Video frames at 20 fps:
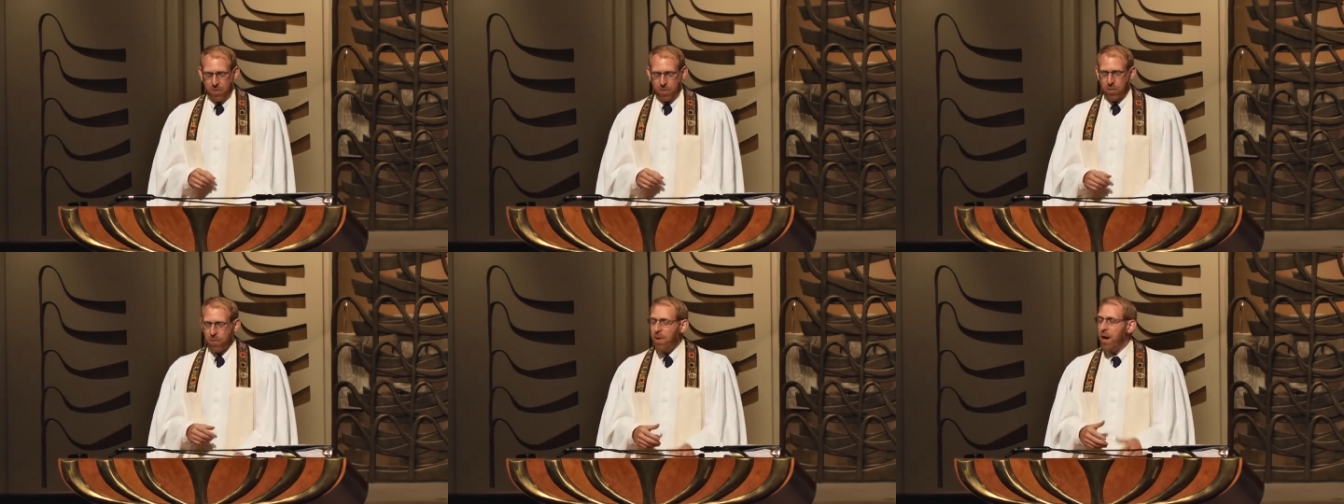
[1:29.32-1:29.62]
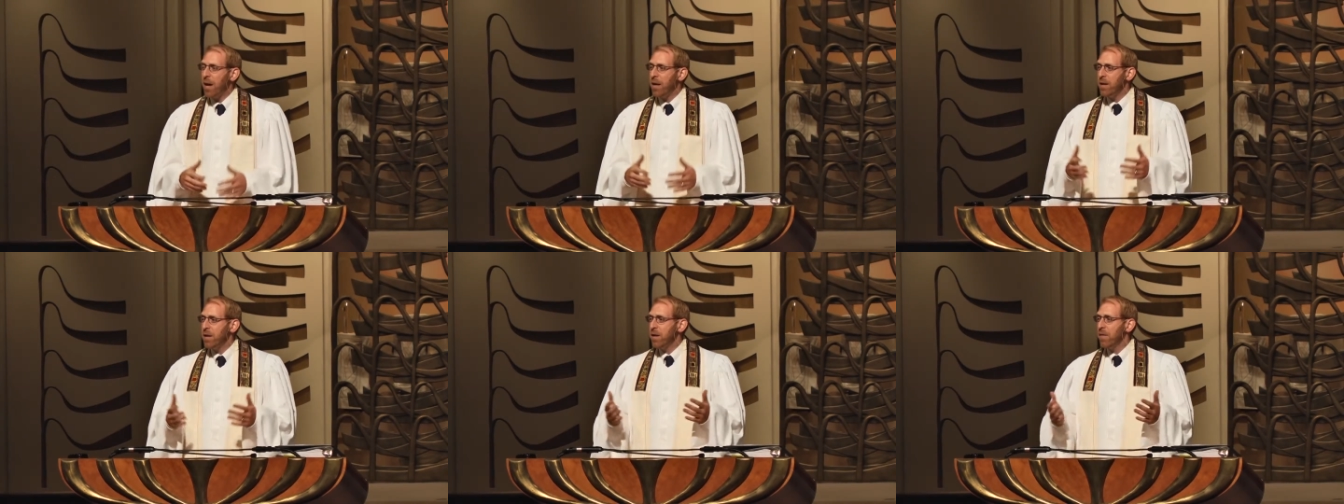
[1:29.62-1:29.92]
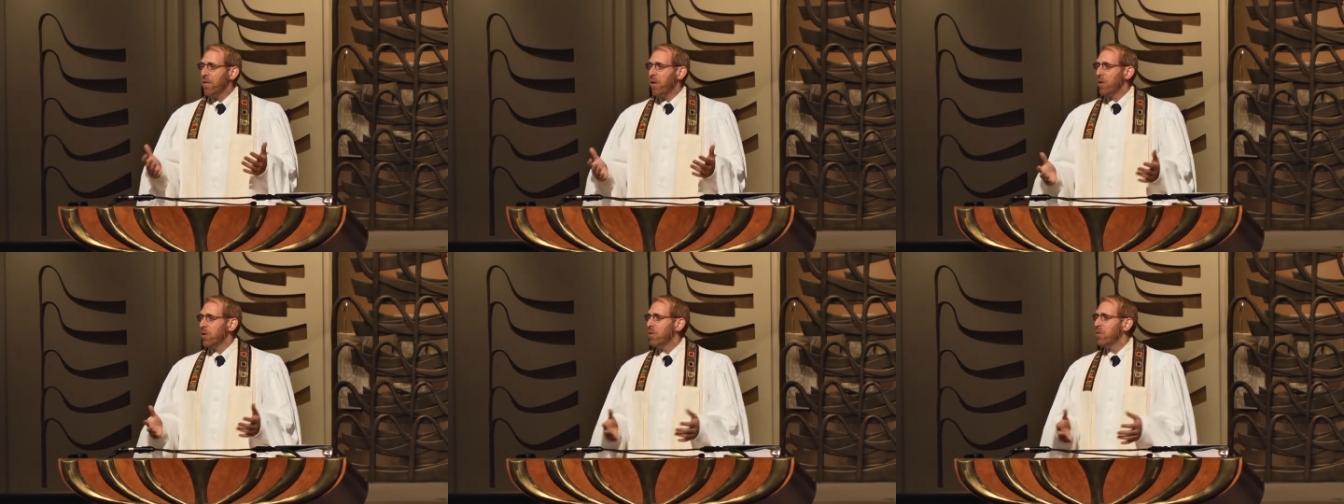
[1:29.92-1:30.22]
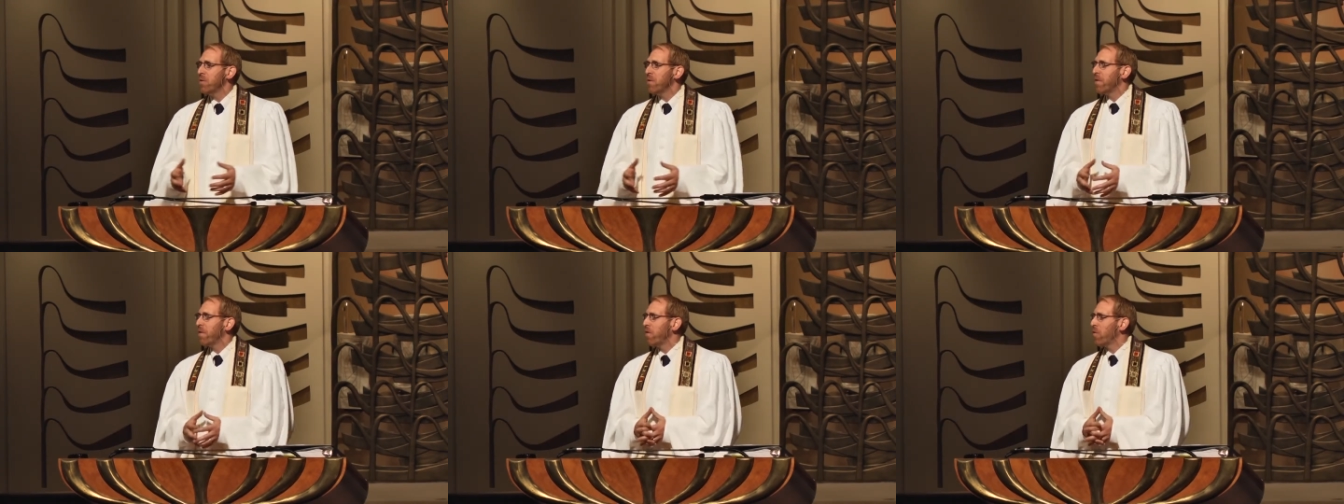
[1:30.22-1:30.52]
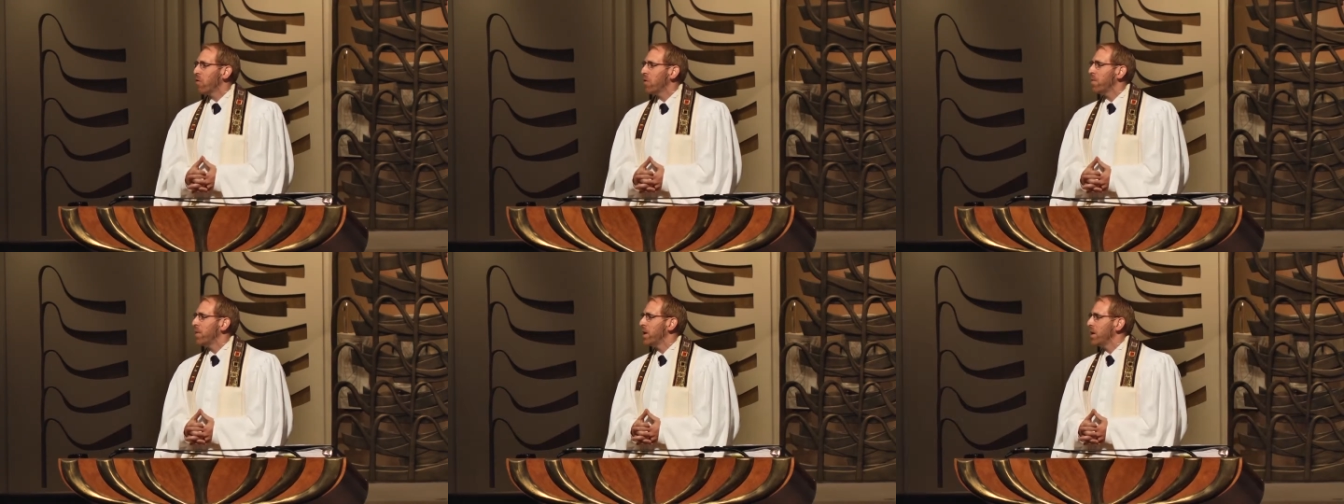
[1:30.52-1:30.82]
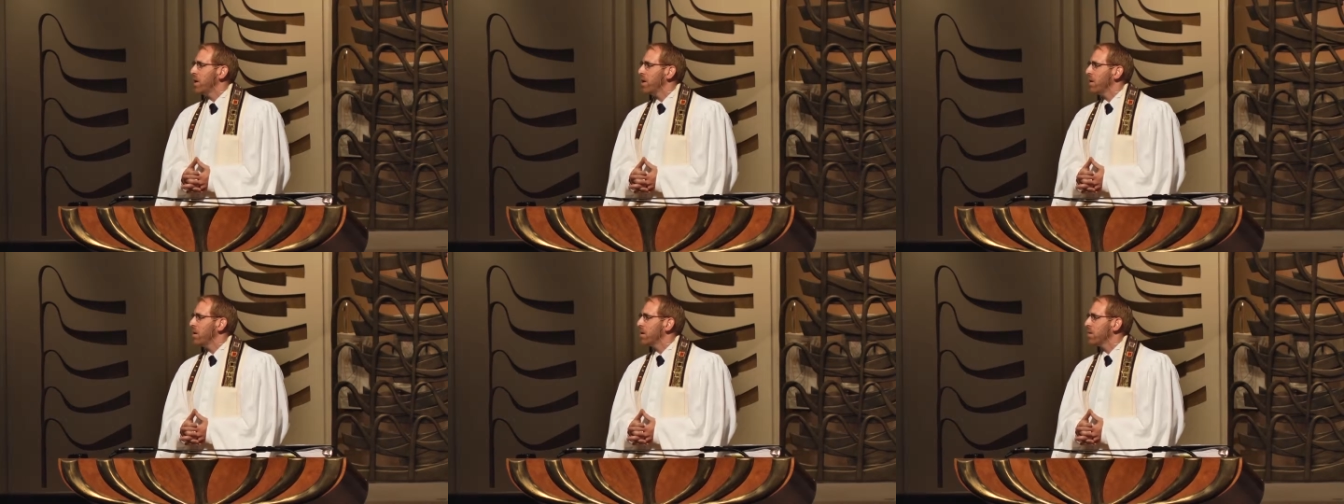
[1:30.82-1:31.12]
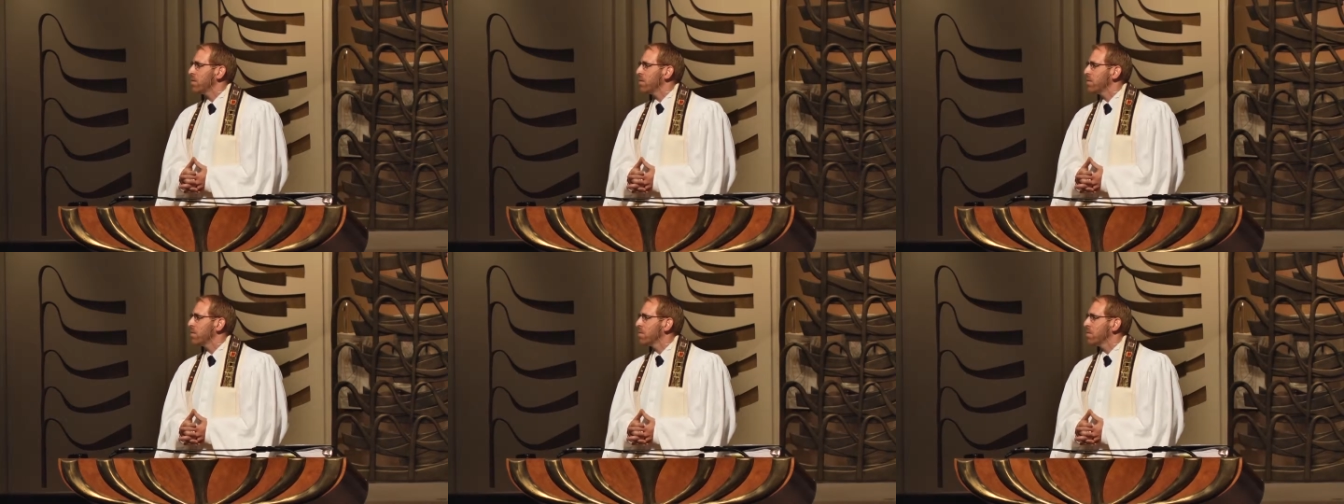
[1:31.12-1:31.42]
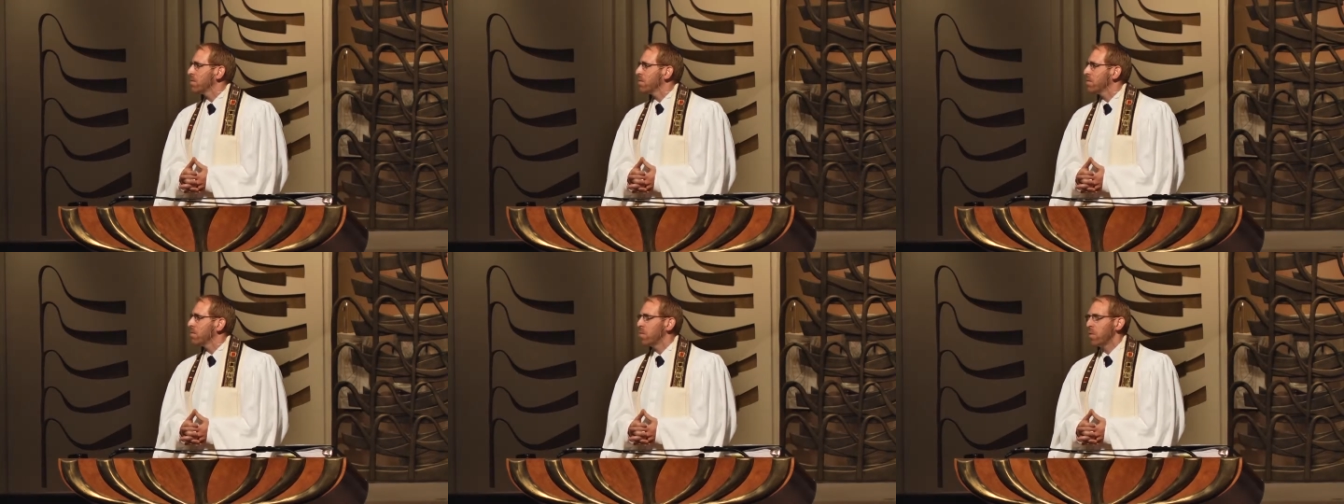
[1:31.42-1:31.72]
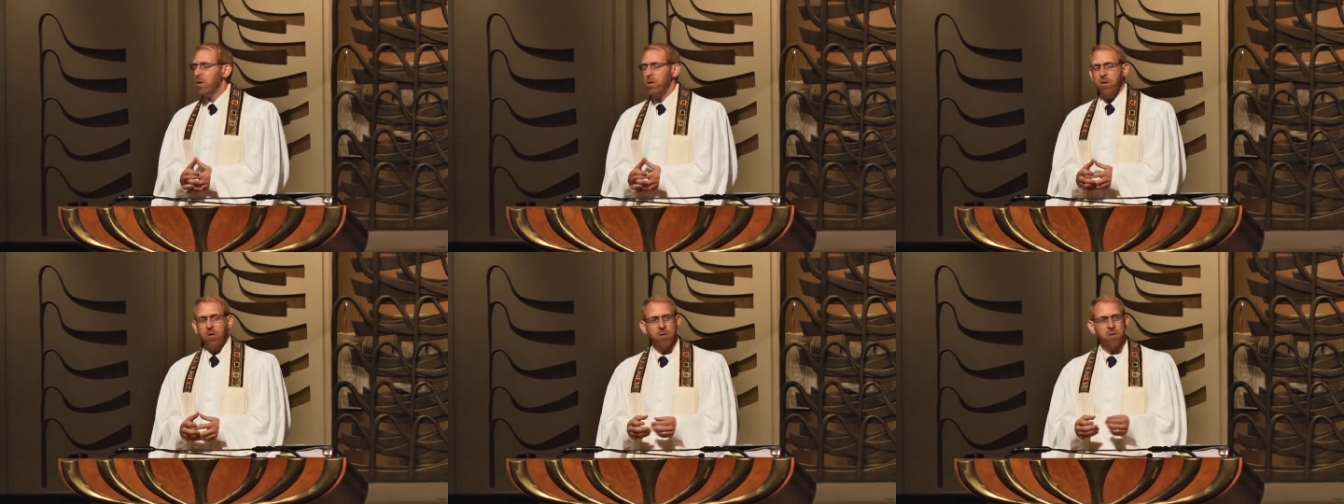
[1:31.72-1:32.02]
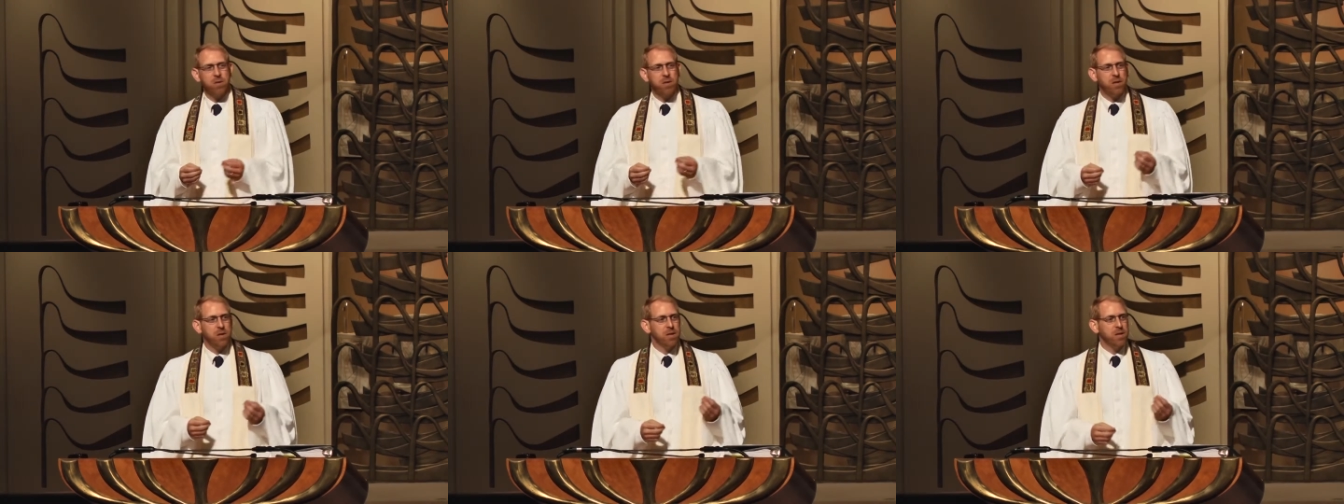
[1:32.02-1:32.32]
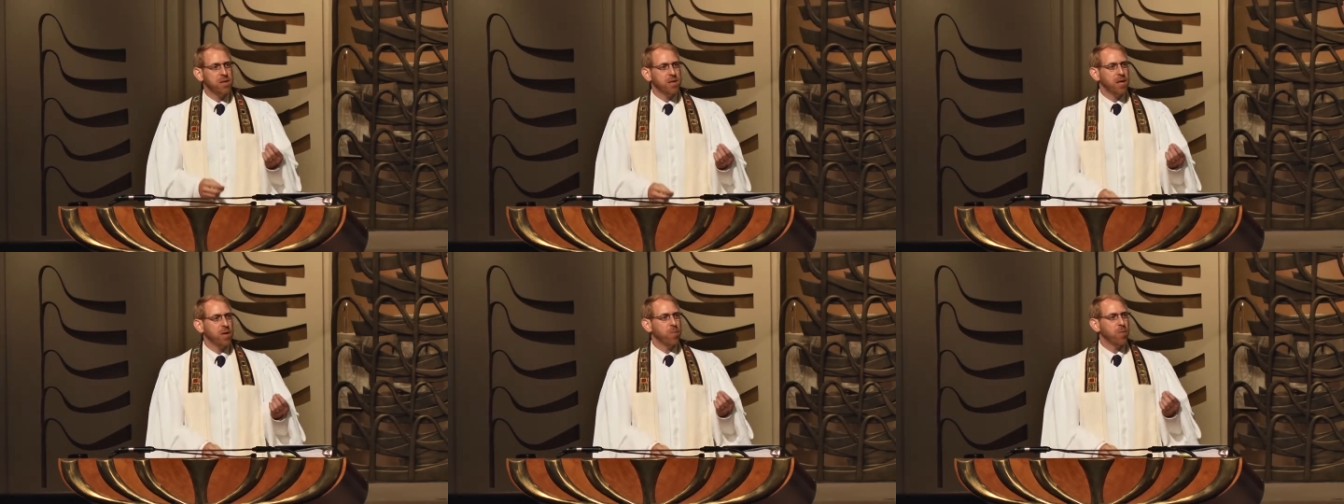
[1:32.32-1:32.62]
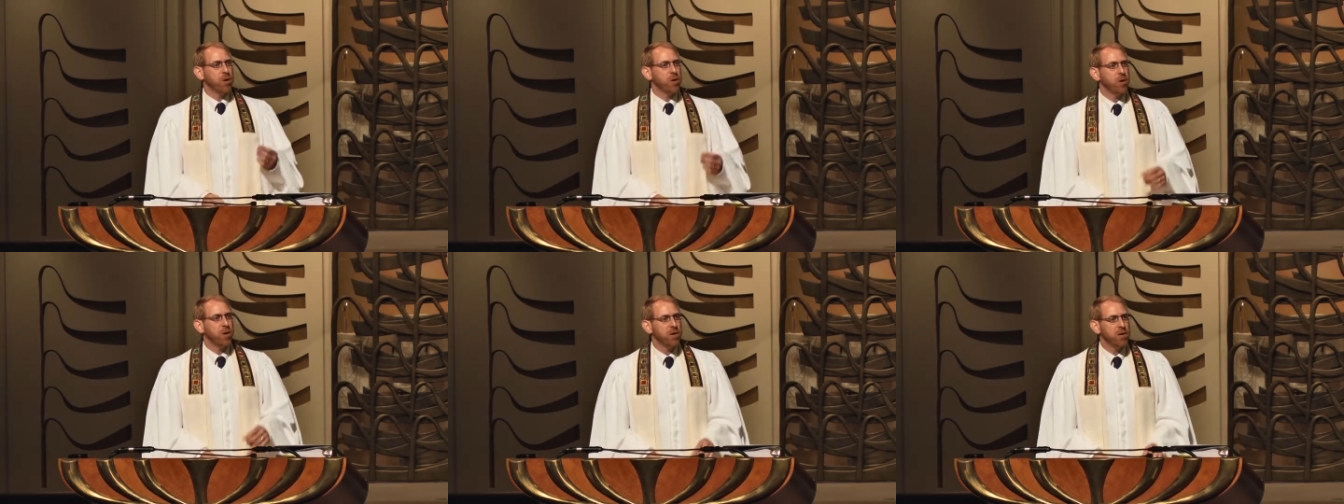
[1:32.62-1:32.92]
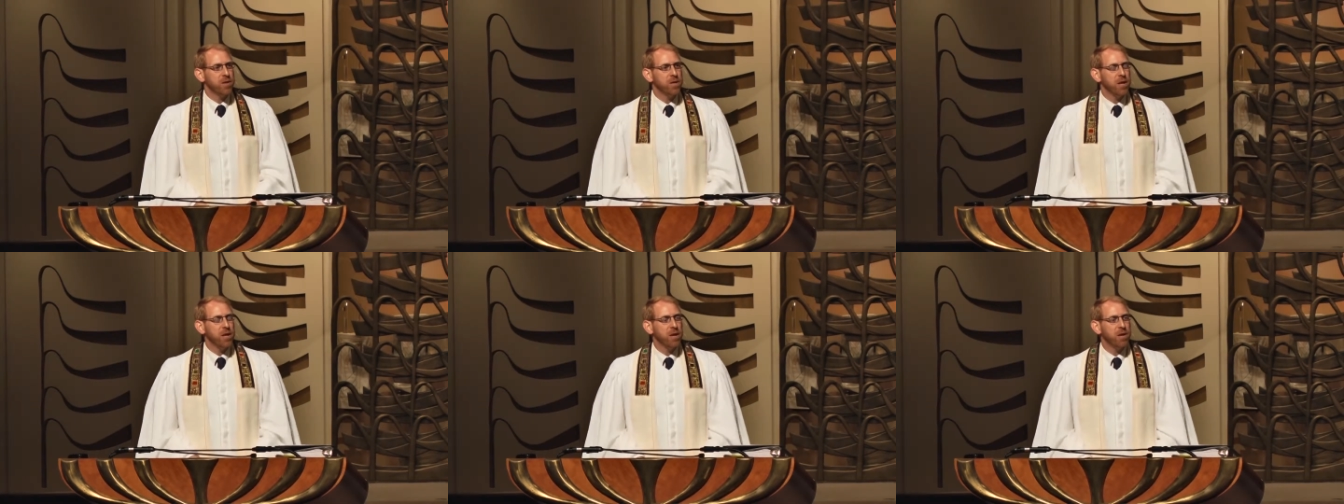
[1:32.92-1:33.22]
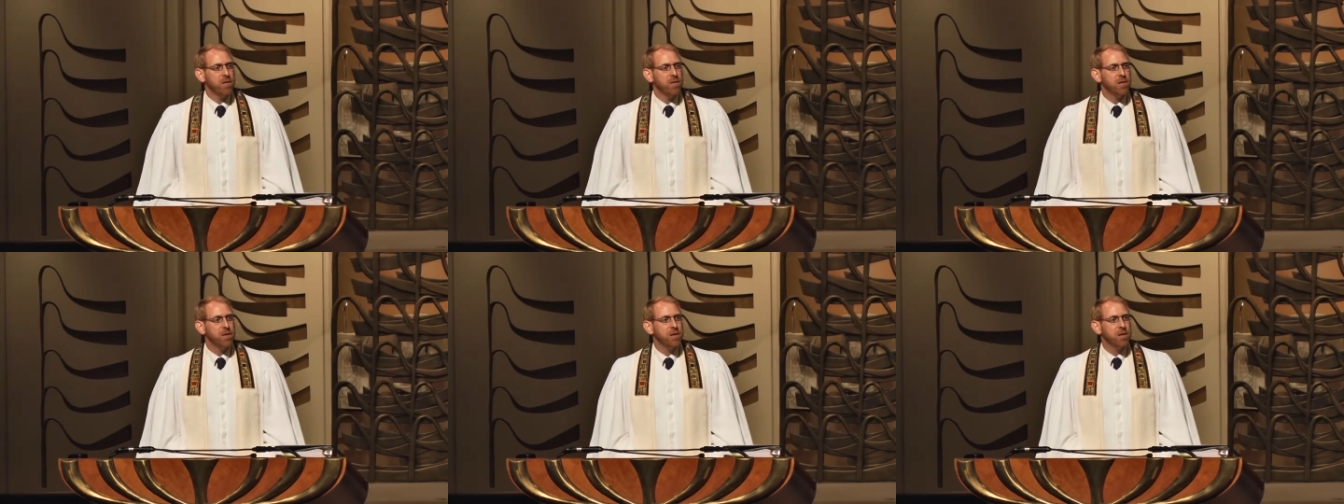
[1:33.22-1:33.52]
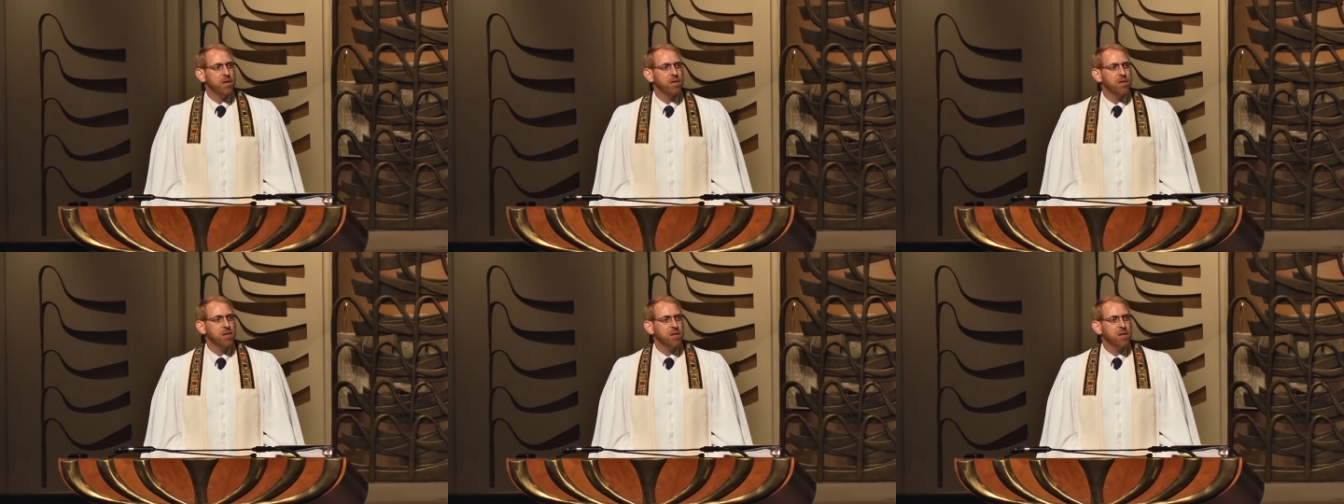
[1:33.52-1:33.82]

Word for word: Reminded of our uniformity, we yearn to distinguish ourselves.